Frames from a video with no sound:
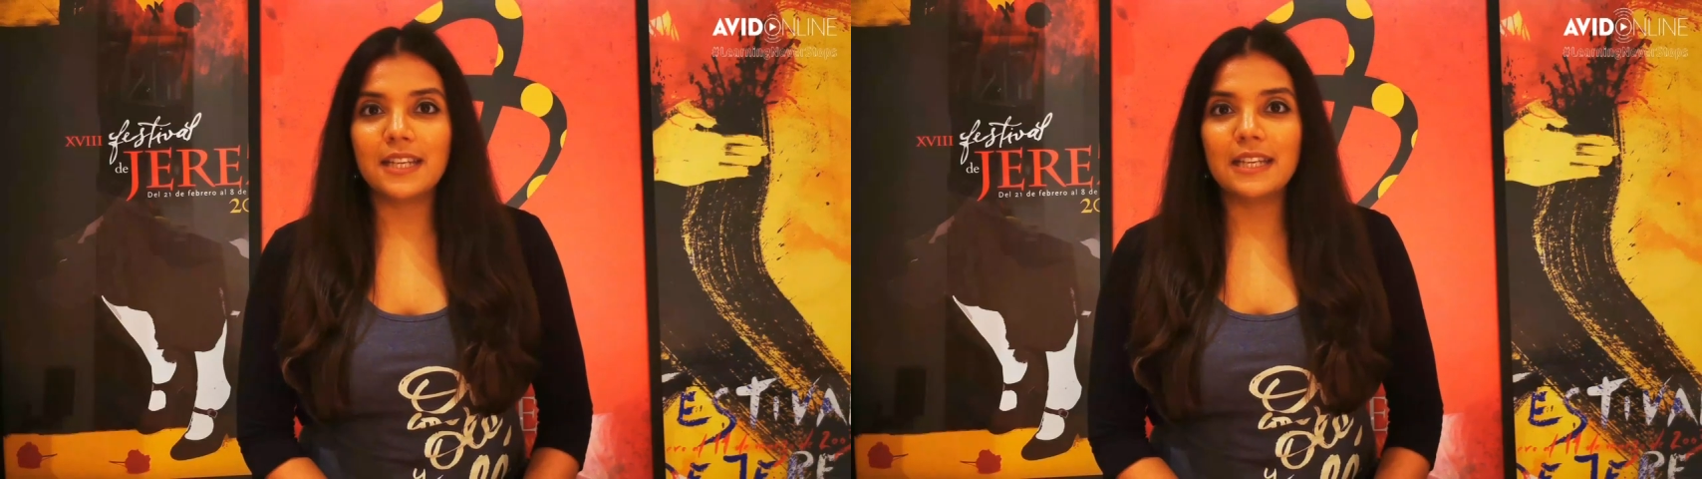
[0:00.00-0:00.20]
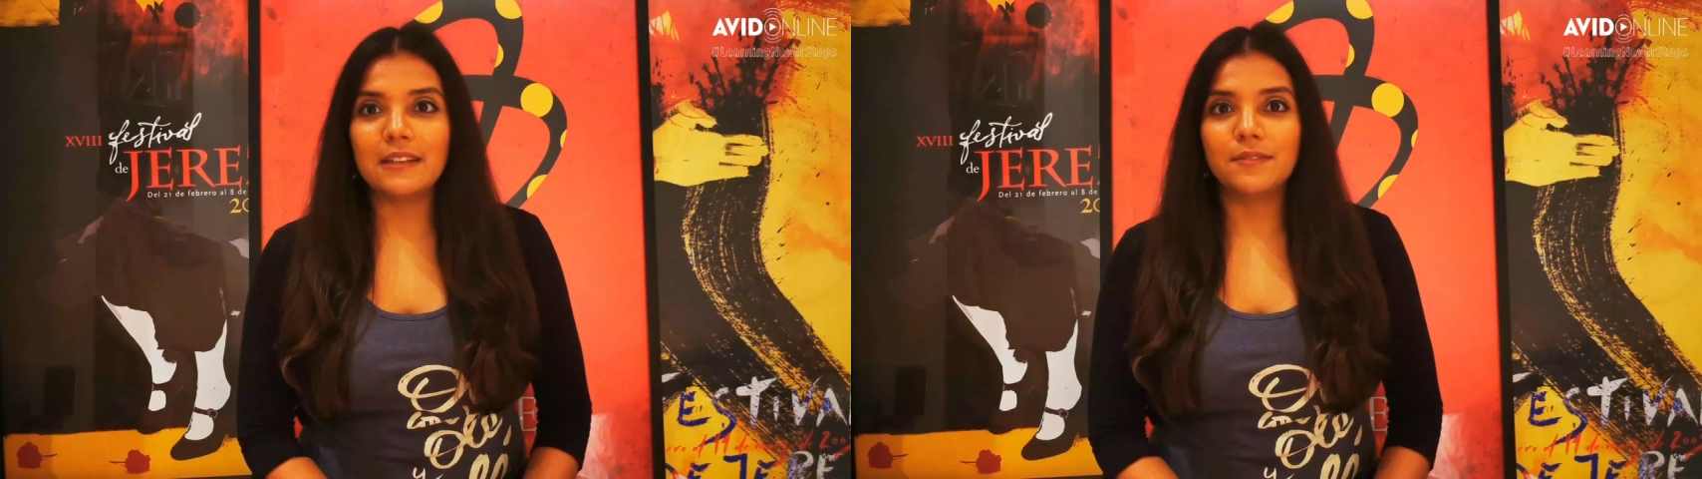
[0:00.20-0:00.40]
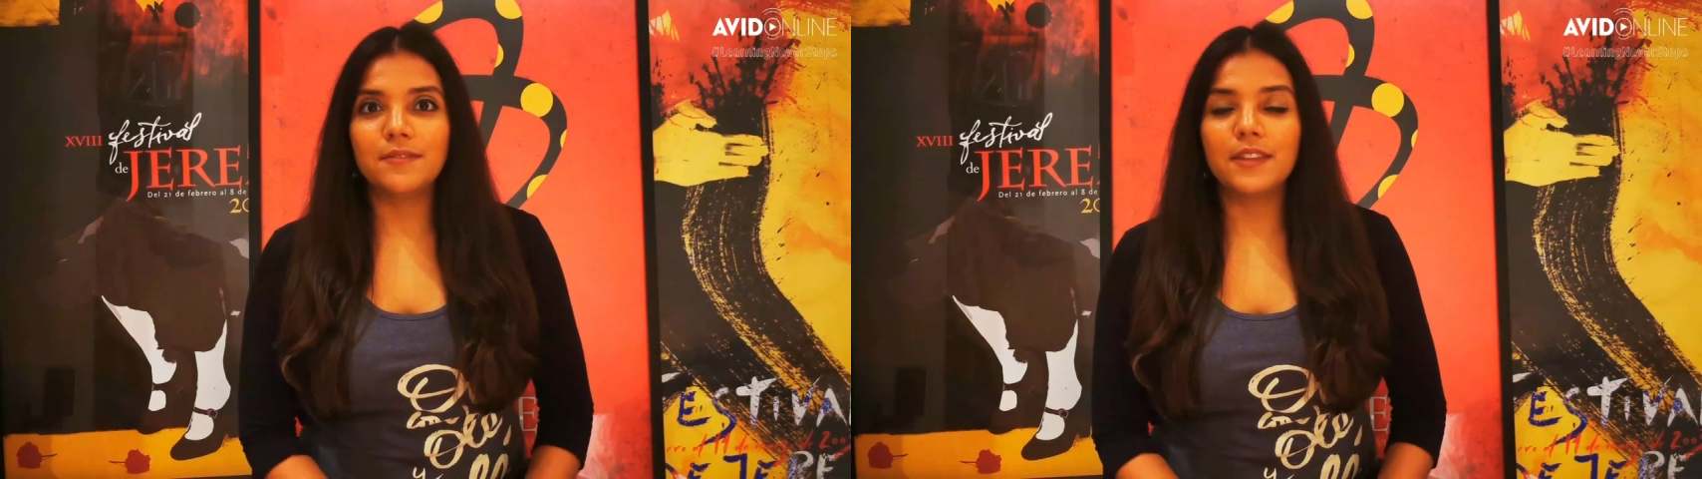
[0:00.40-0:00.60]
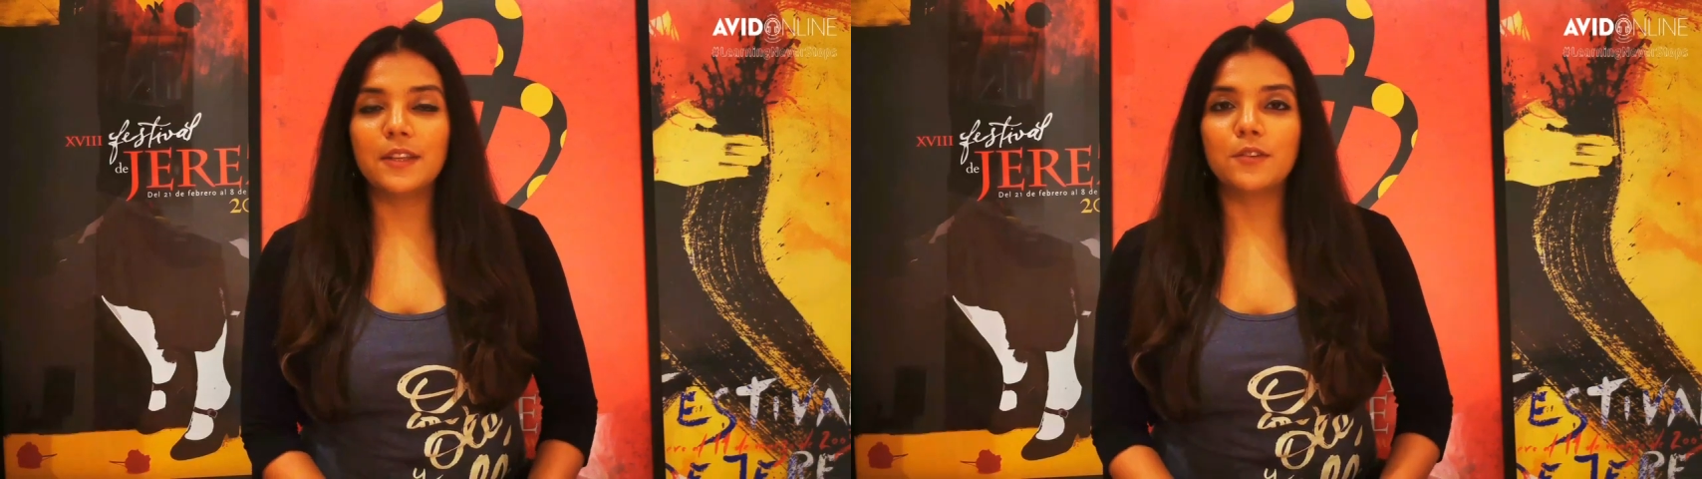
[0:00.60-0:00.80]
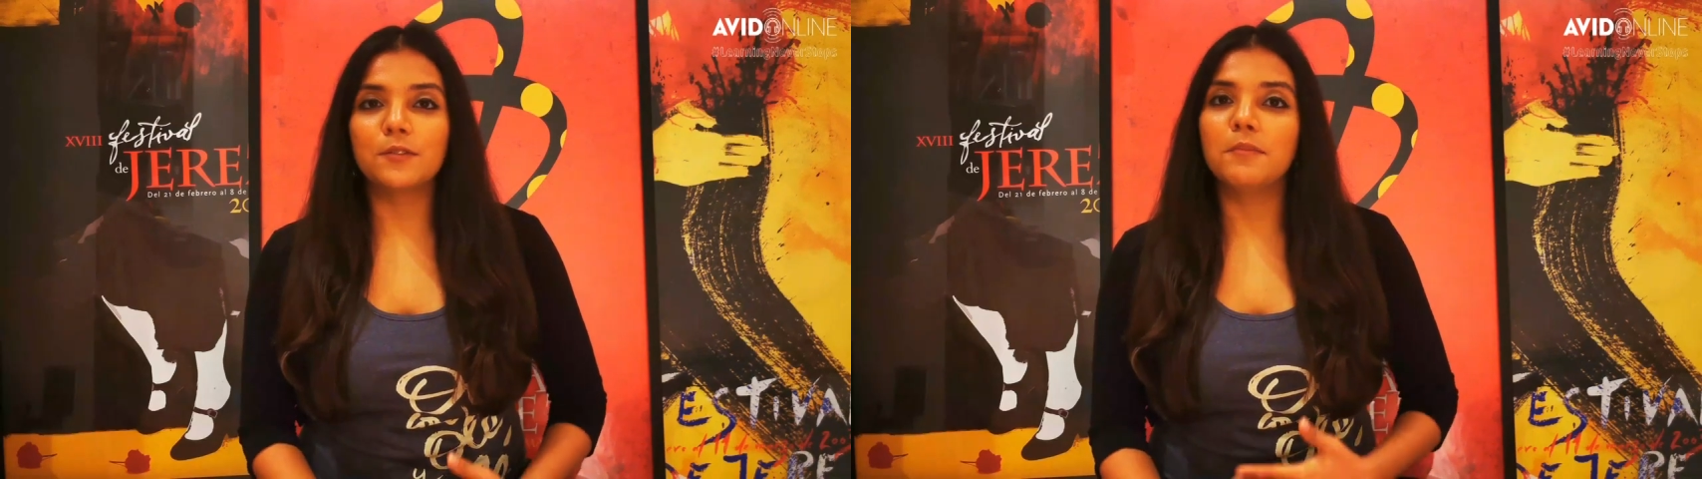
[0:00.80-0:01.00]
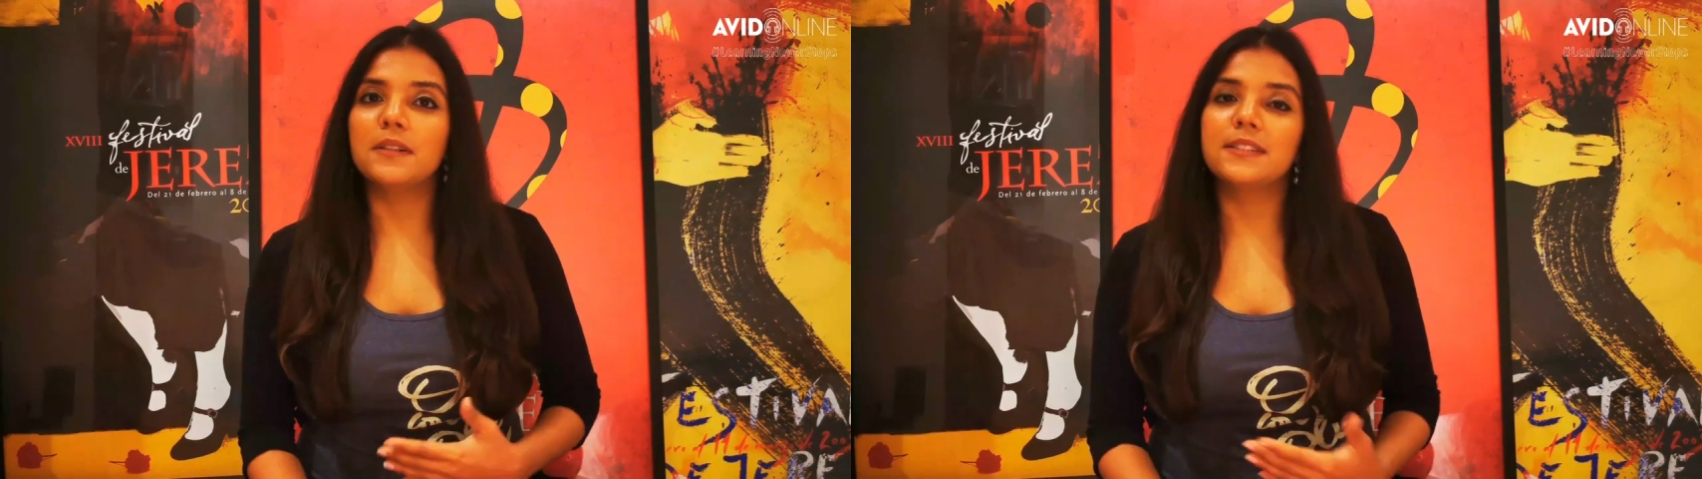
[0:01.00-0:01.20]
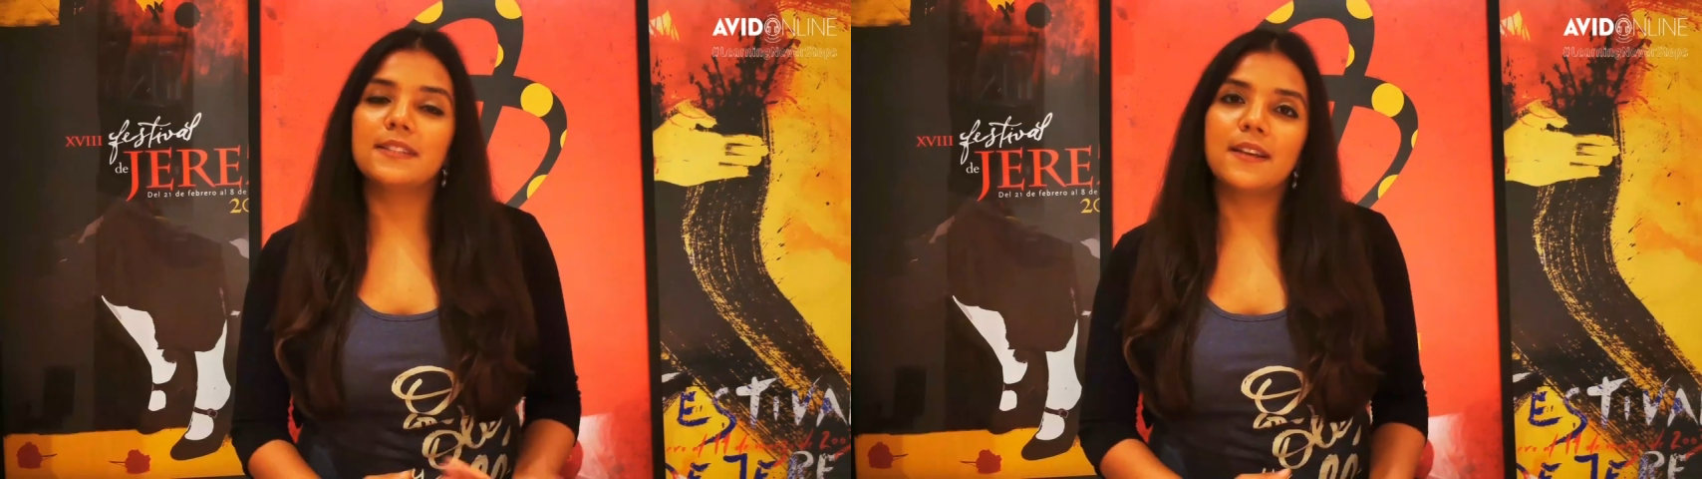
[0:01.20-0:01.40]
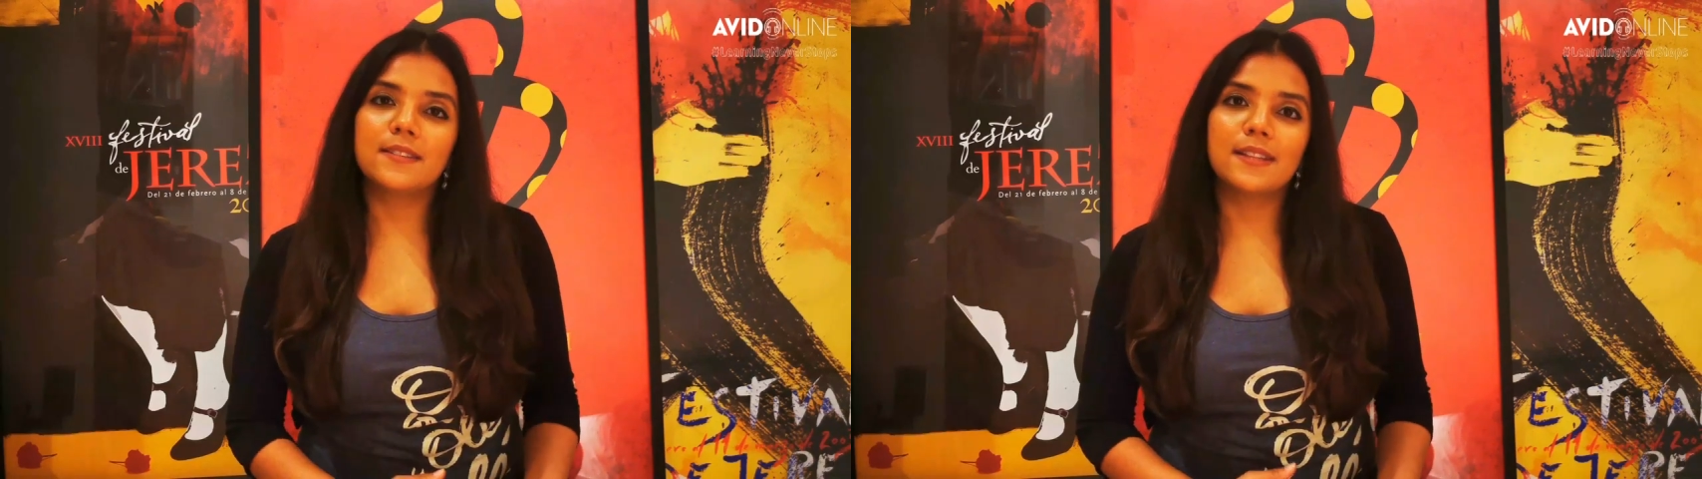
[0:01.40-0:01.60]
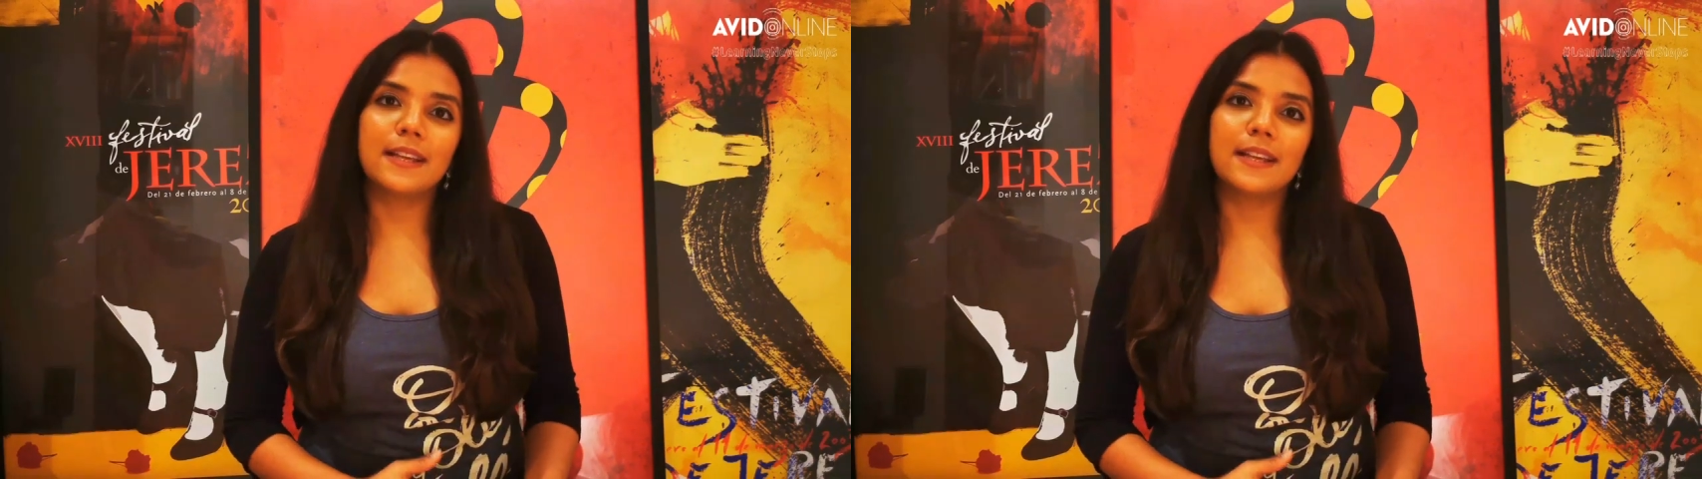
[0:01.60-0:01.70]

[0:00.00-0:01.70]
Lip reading: if they could multitask,